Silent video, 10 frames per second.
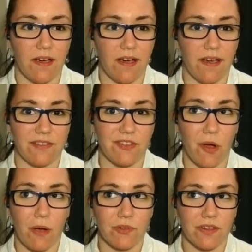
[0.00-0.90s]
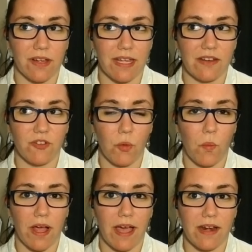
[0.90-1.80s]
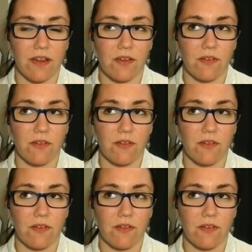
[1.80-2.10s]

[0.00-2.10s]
So I was looking into what kind of